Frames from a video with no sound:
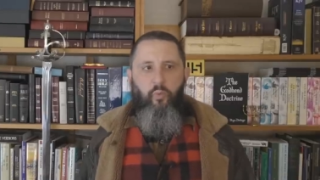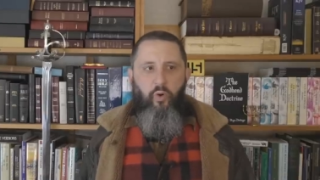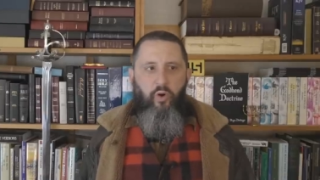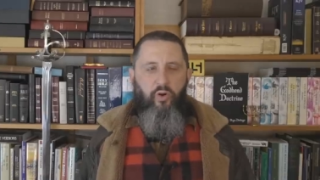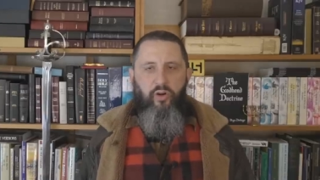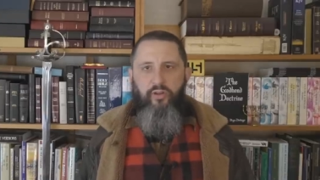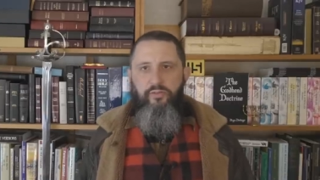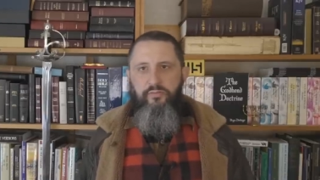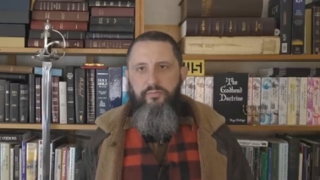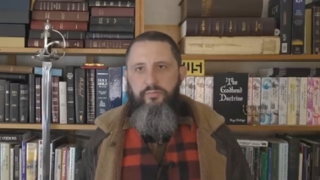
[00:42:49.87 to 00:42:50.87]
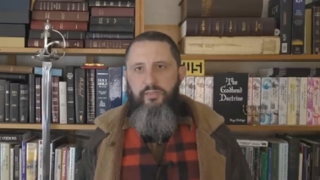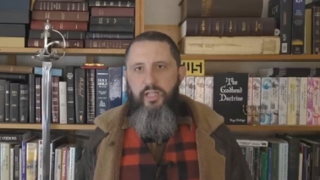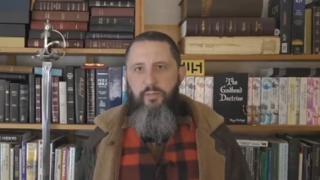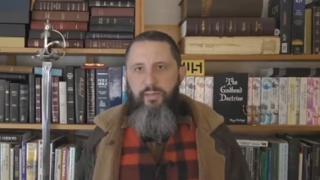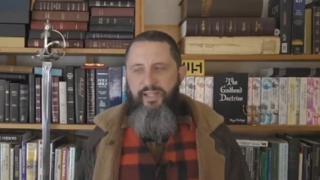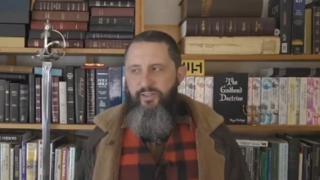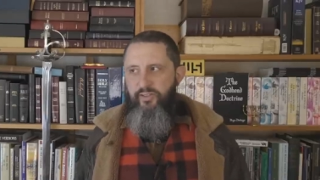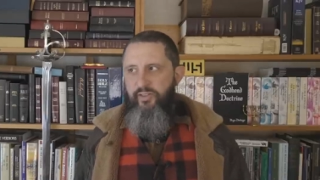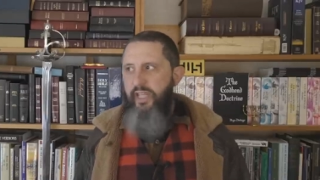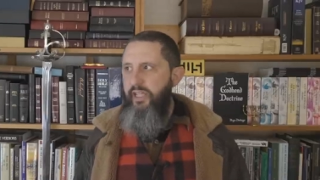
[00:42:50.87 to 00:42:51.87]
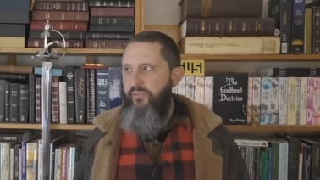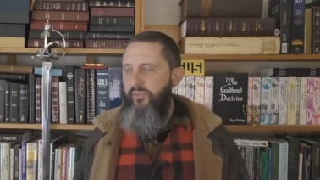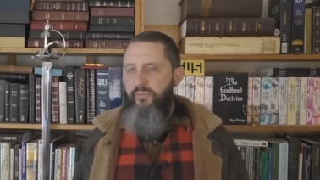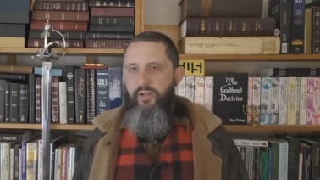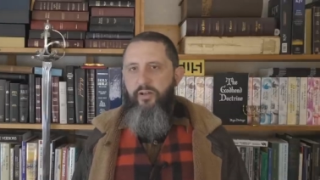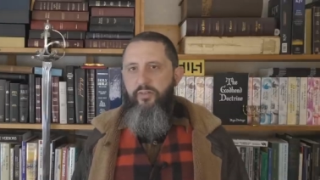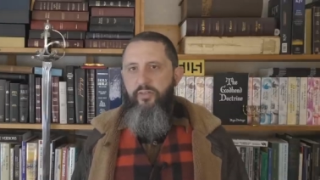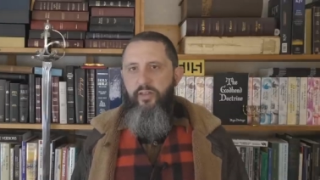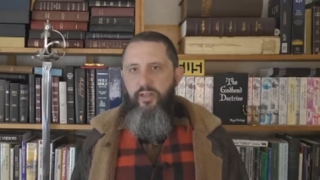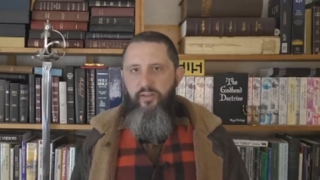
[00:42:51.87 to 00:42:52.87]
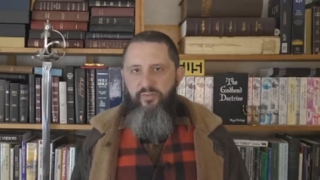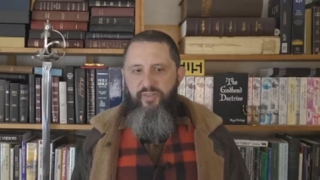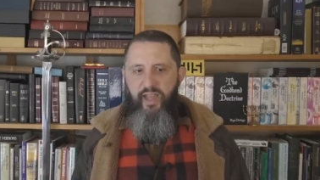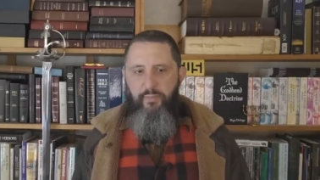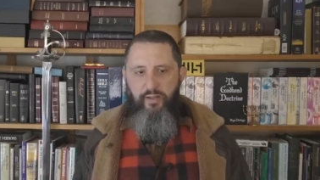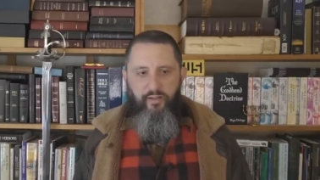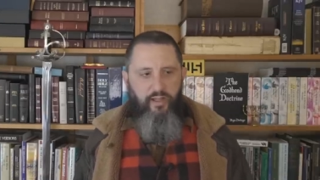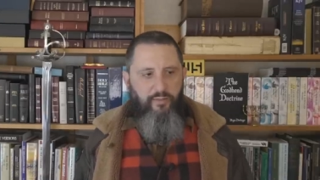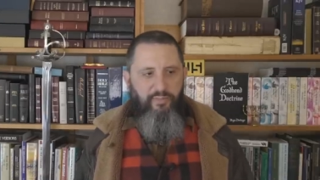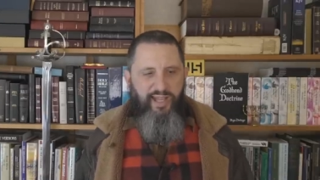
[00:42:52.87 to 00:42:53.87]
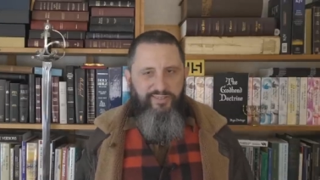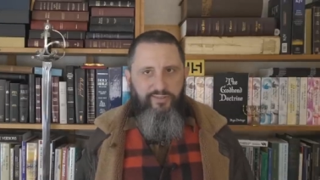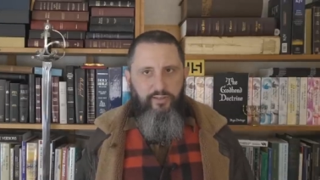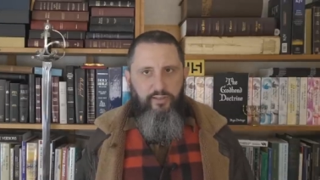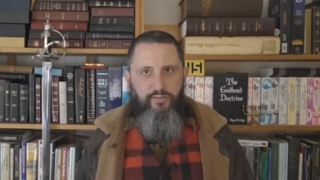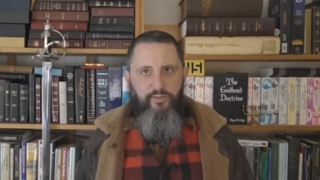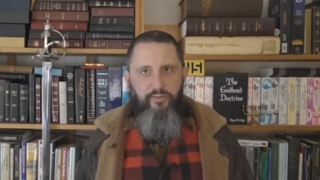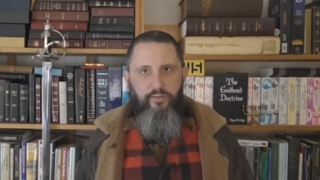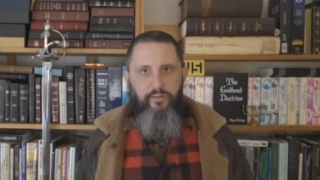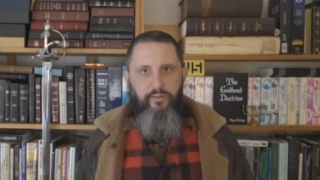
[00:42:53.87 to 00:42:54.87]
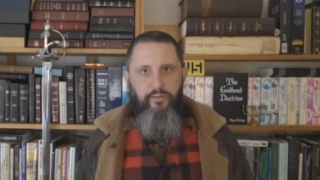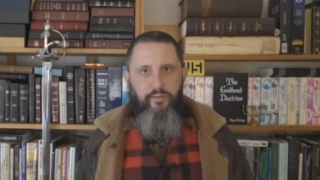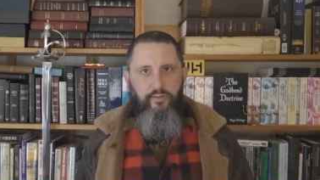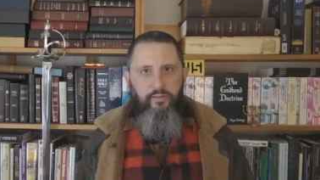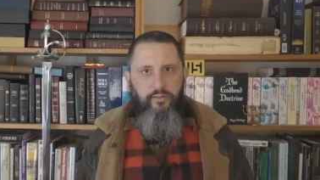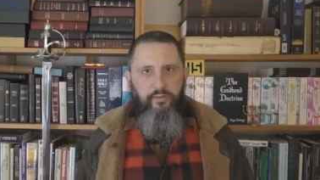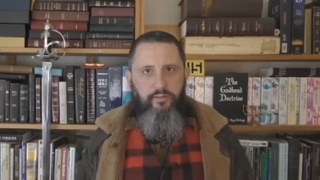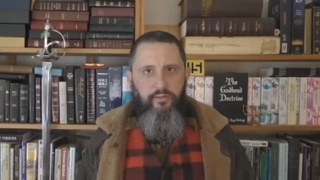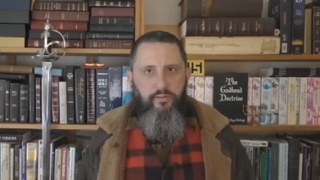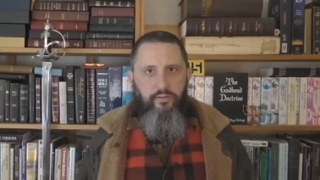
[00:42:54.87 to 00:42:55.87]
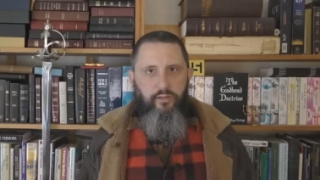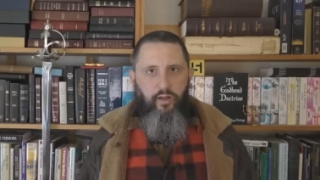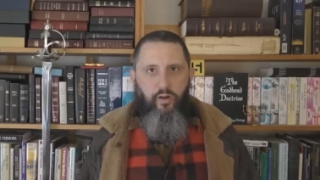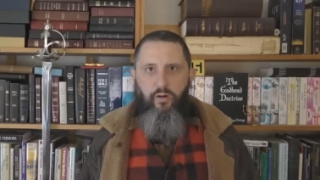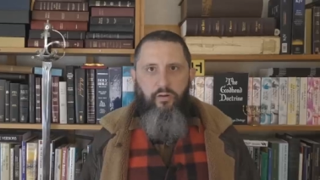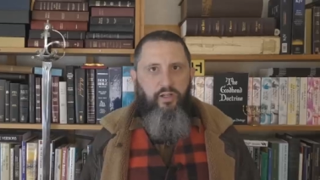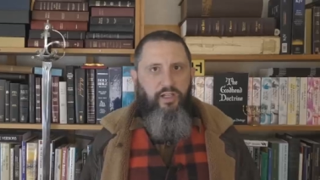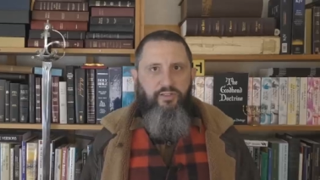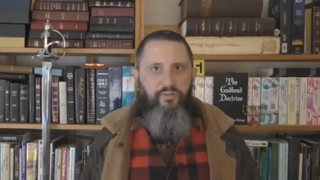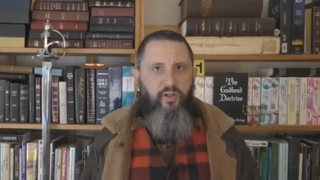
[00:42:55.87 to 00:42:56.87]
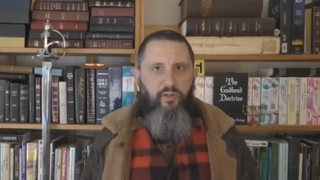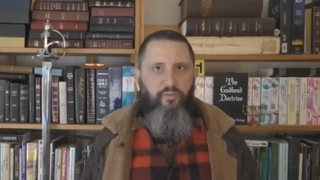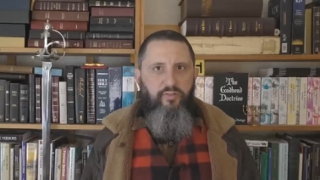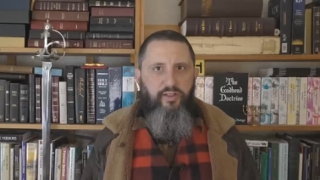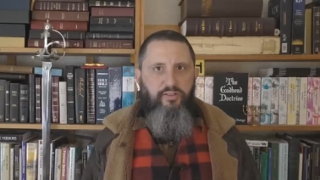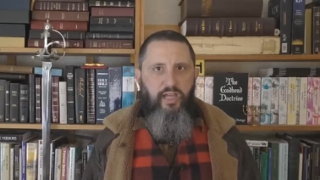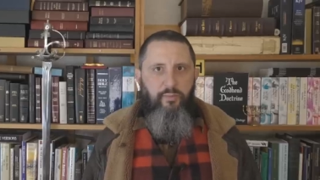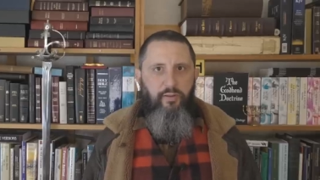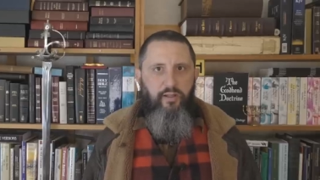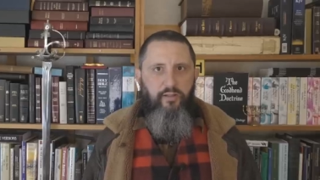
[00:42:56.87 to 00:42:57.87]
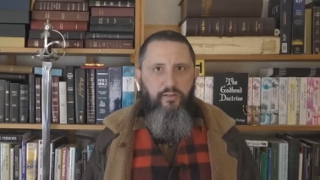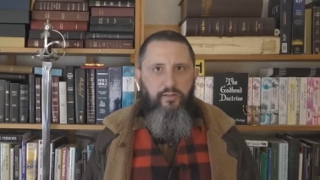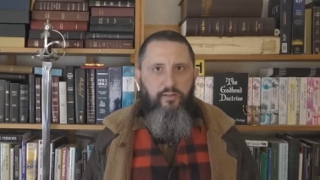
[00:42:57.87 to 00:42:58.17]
War. Peace is taken from the earth. Famine, pestilence. All kinds of horrible things happening.